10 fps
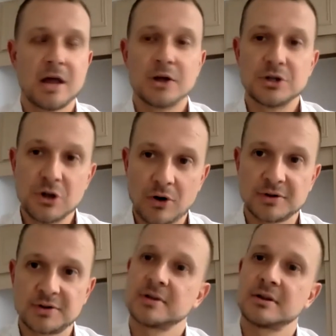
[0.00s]

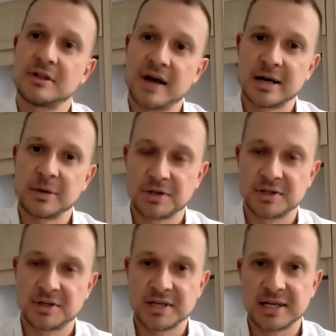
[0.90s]
not that a
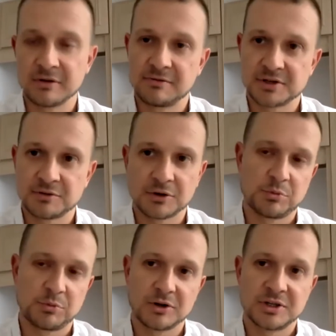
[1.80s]
particular
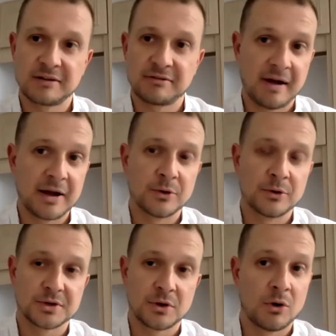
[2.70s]
infrastructure project
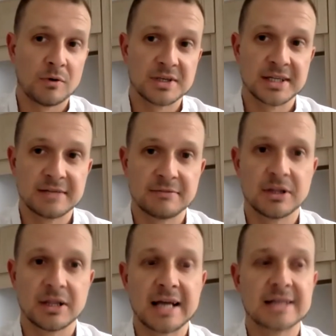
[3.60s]
fails or is
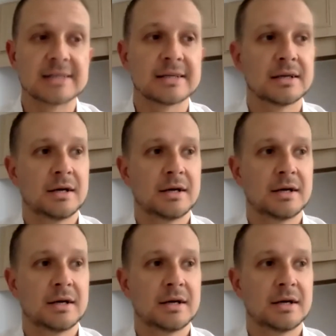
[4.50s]
delivered late.